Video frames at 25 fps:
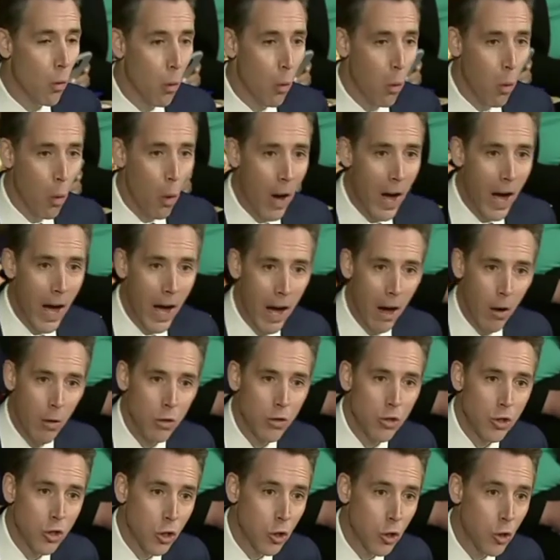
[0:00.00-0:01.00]
Wow,
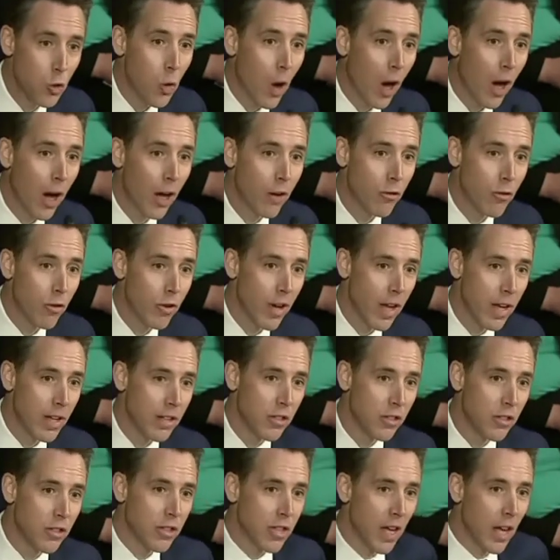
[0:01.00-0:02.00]

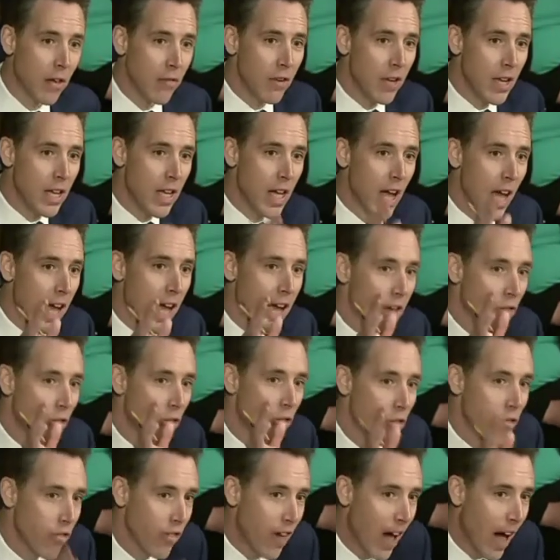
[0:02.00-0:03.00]

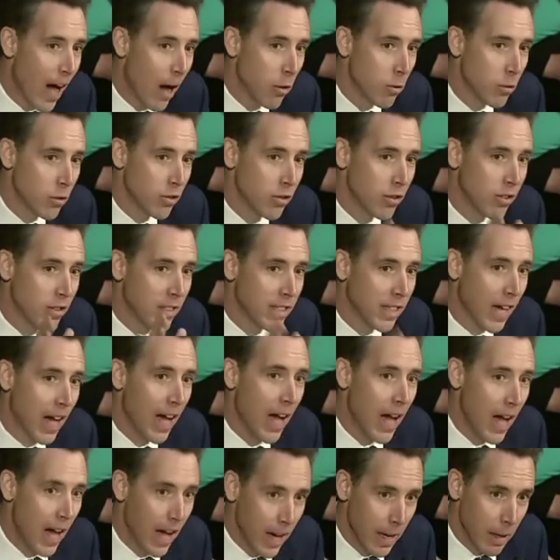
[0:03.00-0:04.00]
278,000
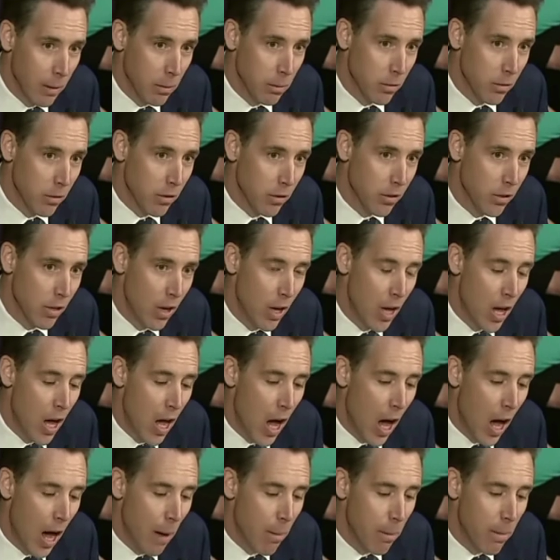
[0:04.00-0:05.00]
times
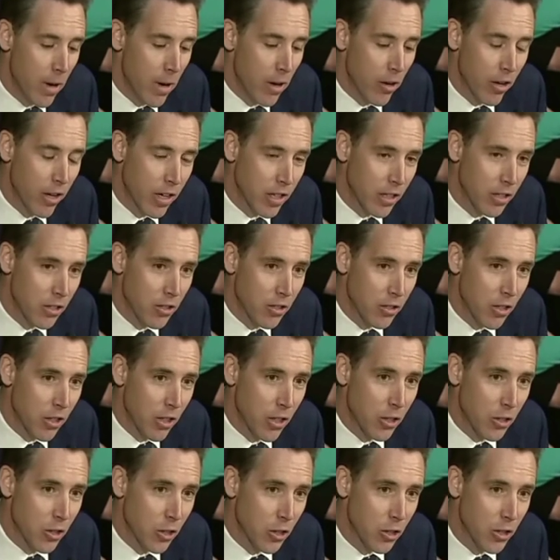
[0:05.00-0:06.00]
American
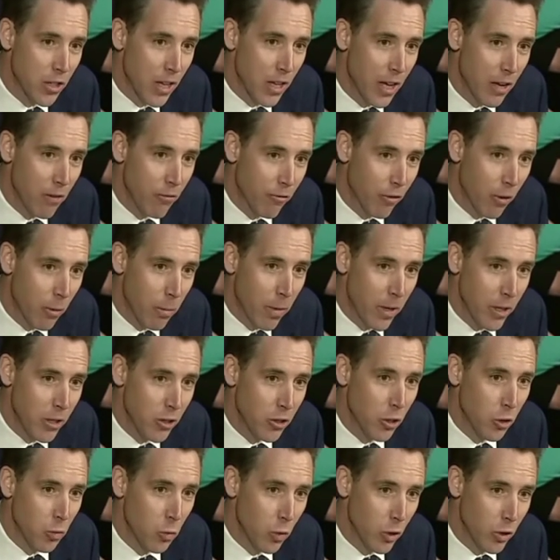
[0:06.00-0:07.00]
citizens'
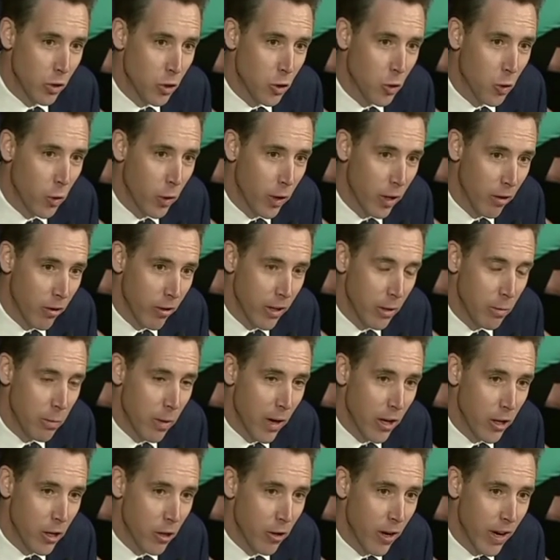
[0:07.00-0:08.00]
information was queried by
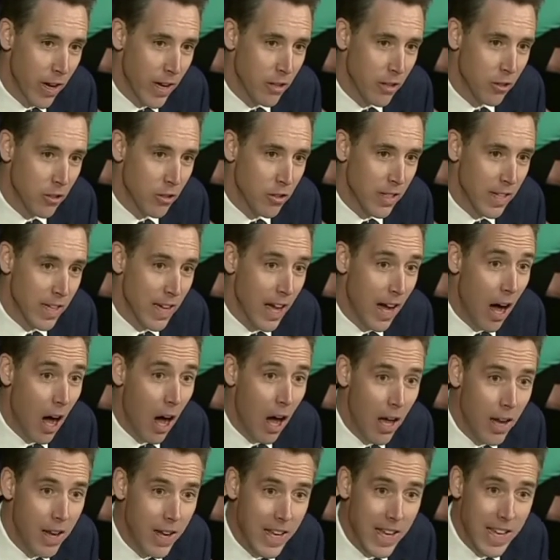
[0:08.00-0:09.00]
your agency
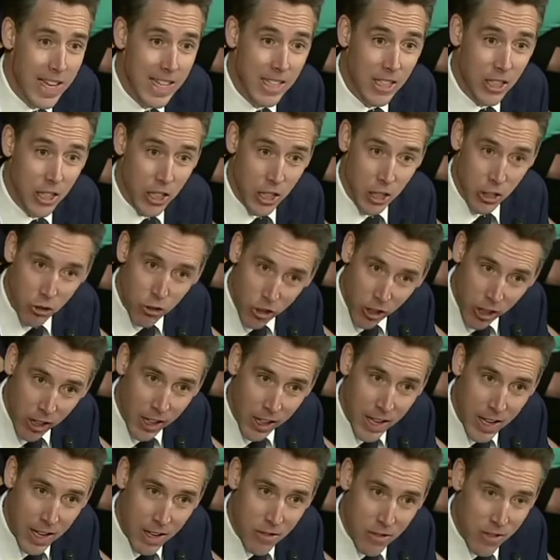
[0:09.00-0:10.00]

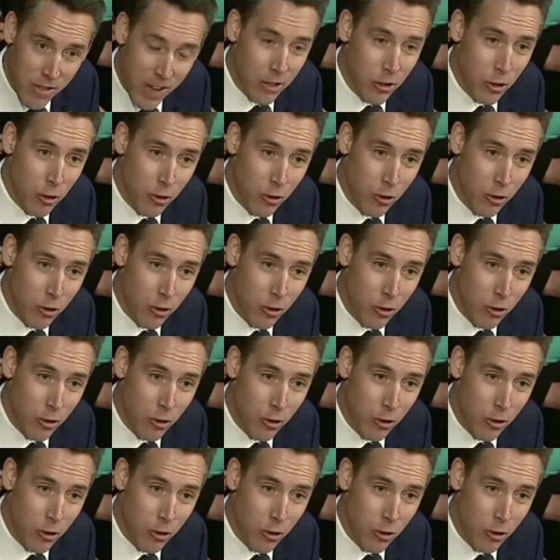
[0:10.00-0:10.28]
unintentionally? That's